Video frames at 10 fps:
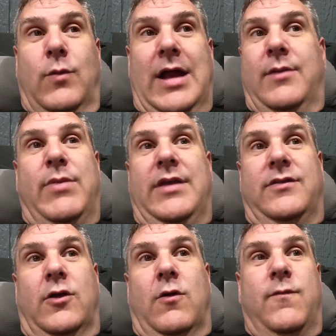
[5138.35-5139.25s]
ride a
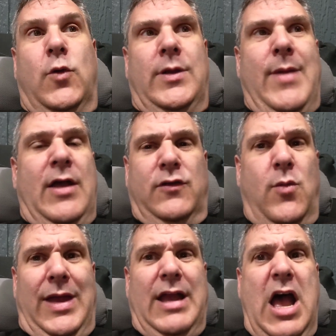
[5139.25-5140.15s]
bicycle 40 miles.
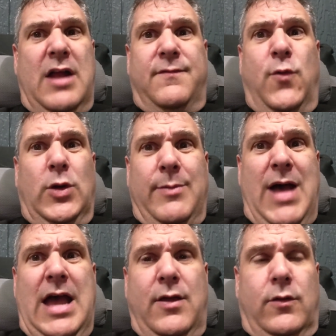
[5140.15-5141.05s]
Oh my God, 40
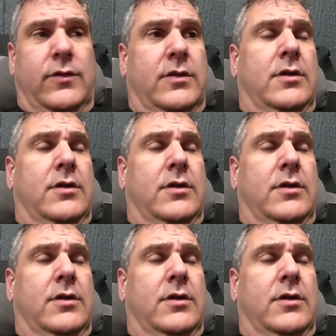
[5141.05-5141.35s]
miles.